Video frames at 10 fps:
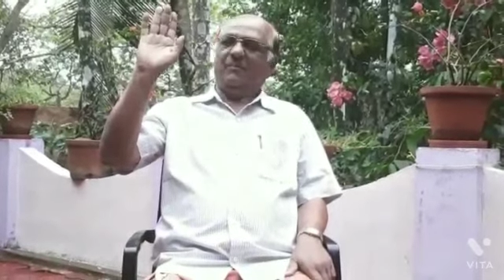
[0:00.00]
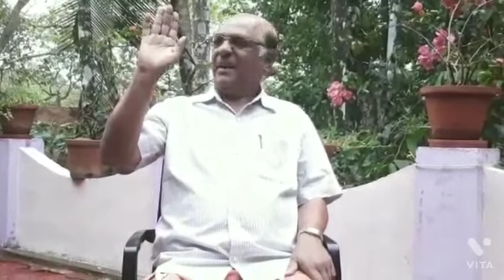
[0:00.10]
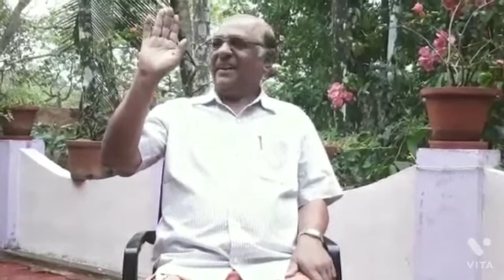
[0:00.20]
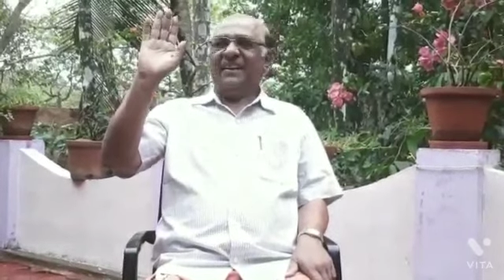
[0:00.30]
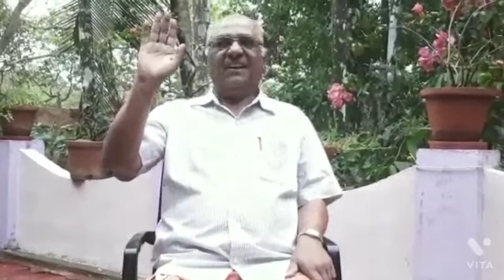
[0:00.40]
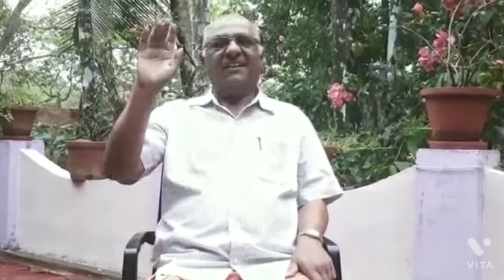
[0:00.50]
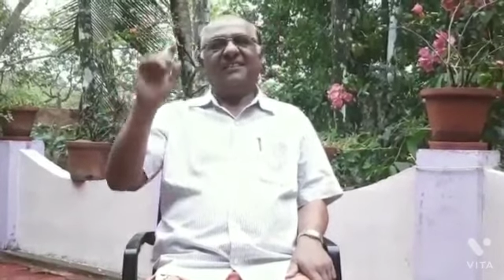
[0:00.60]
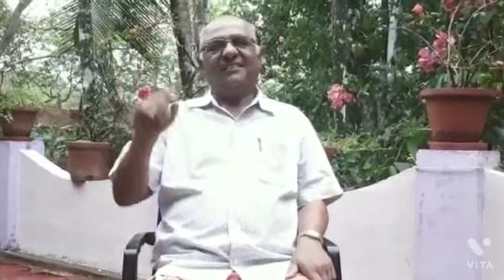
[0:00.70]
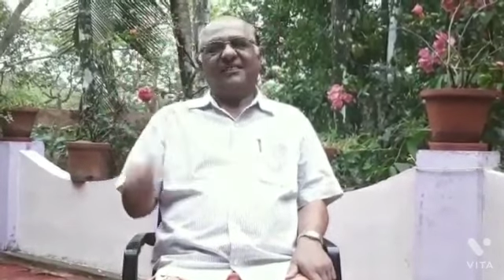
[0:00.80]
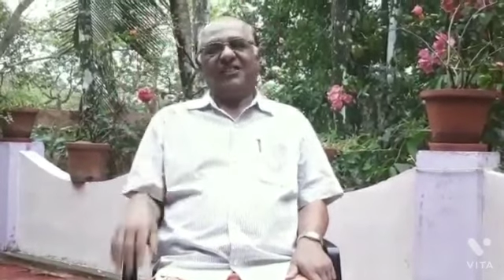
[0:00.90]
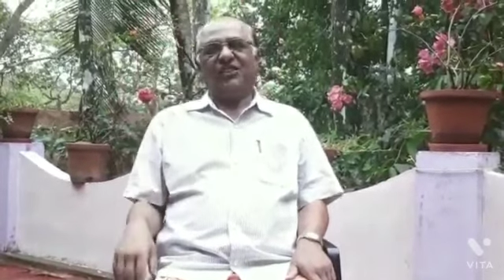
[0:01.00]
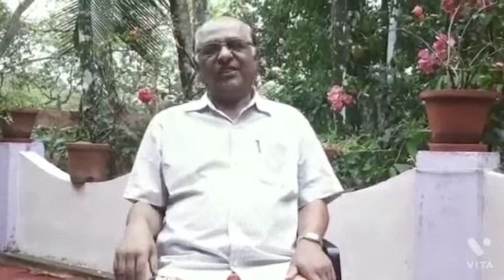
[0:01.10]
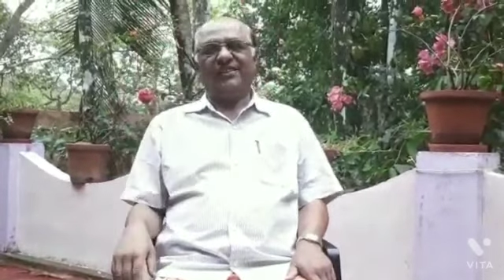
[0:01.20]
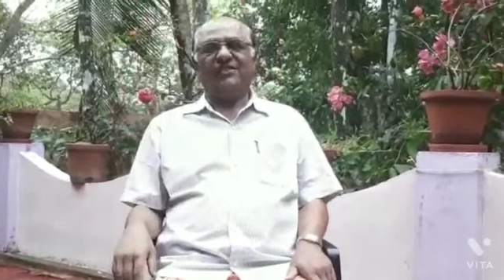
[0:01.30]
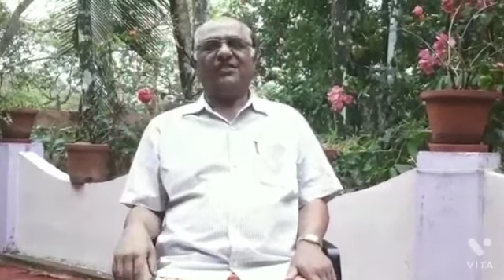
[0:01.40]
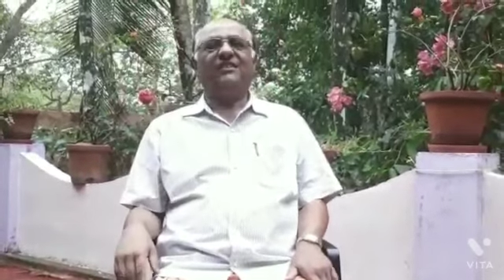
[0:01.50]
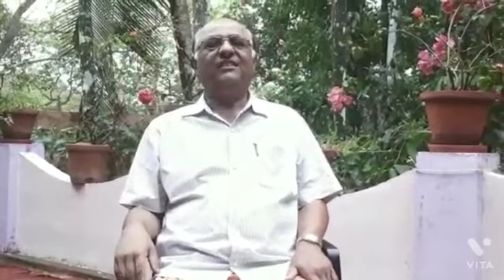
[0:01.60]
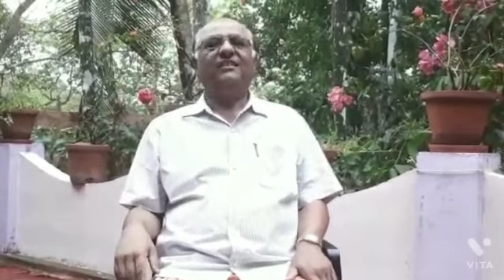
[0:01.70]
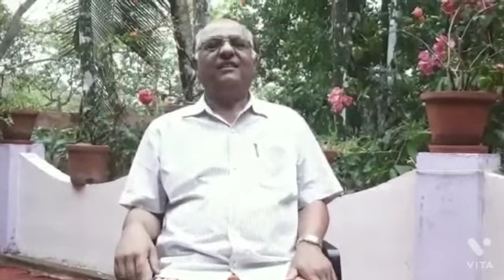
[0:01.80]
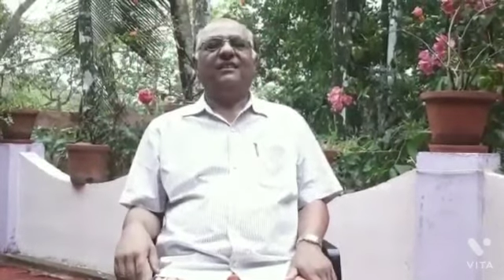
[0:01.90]
My dear teachers,
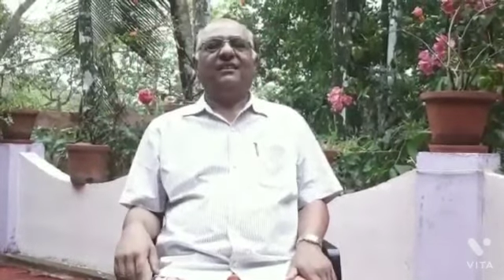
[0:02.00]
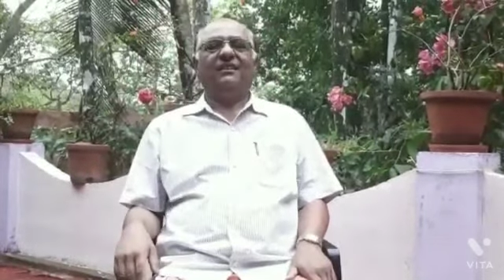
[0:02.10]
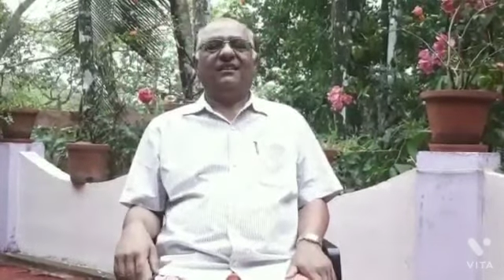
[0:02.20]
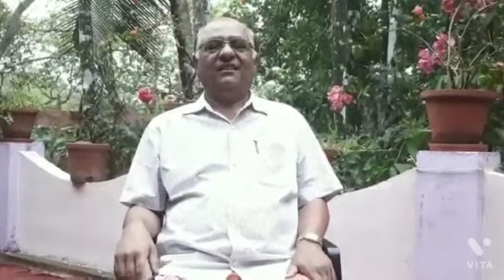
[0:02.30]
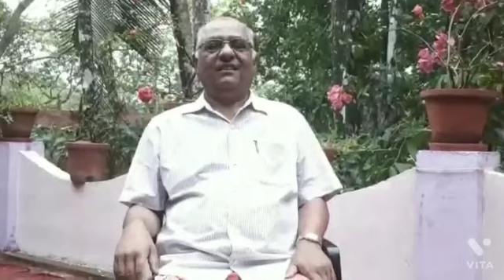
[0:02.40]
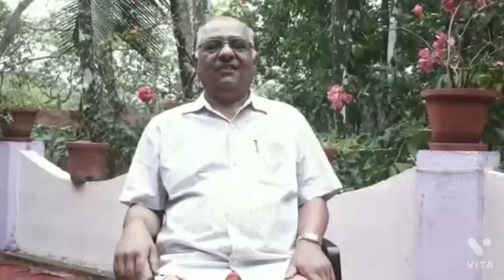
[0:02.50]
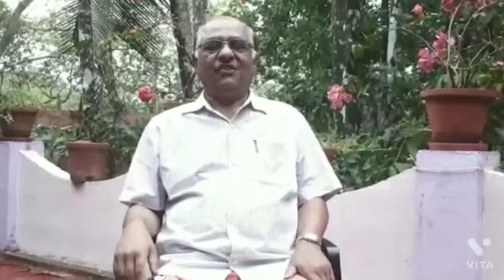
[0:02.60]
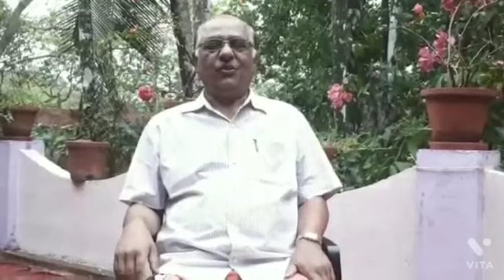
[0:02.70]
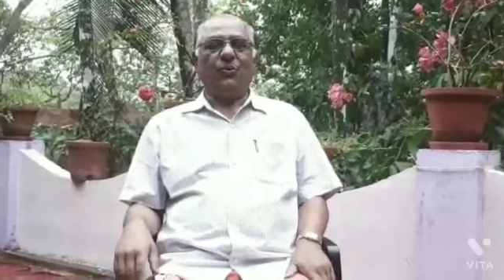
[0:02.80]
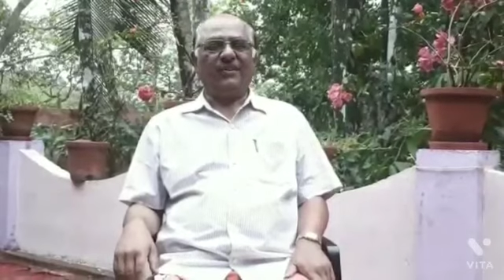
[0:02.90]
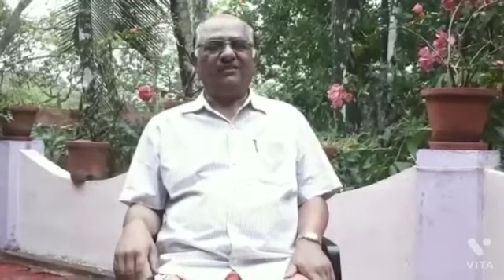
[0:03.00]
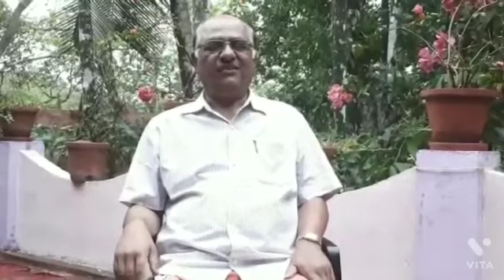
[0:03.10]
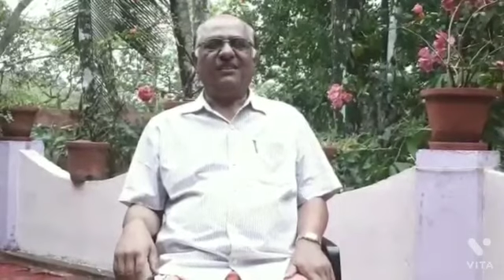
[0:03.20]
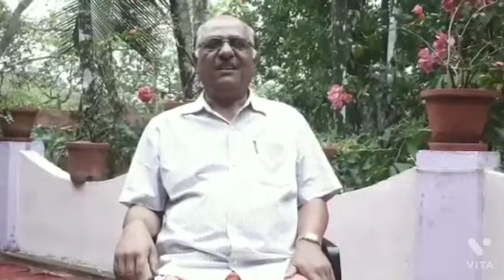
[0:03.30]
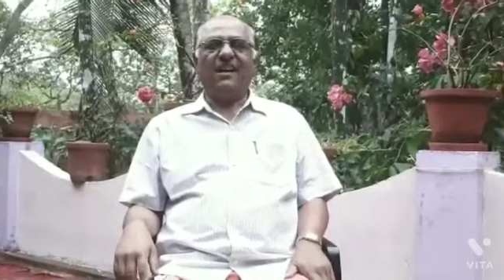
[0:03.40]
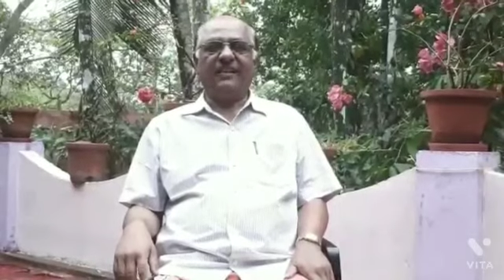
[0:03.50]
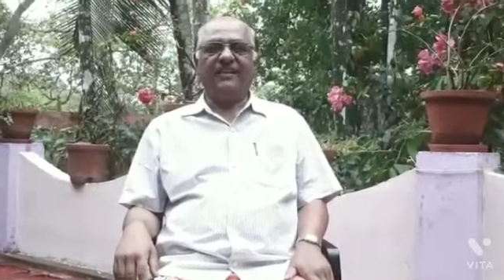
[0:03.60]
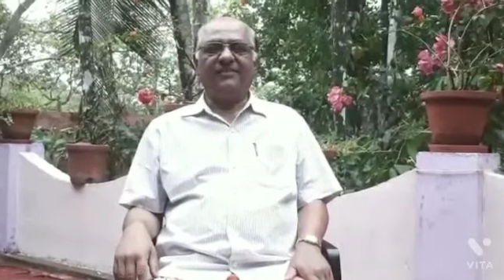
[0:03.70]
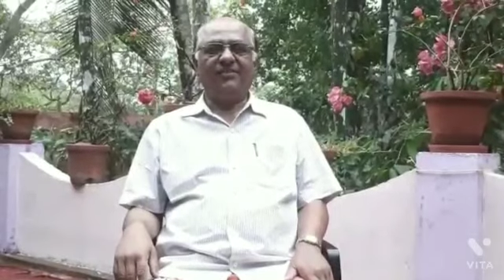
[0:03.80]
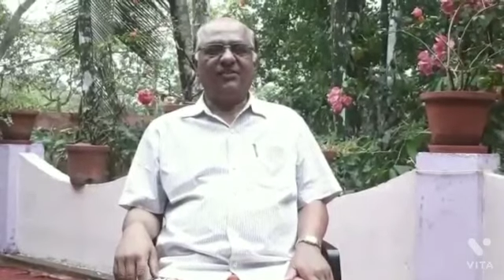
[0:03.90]
students and
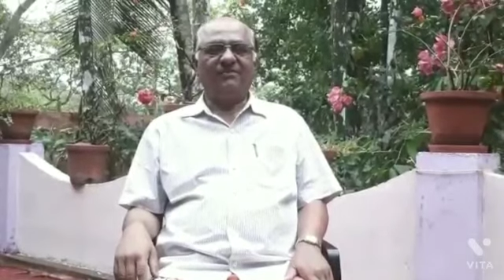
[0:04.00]
guardians,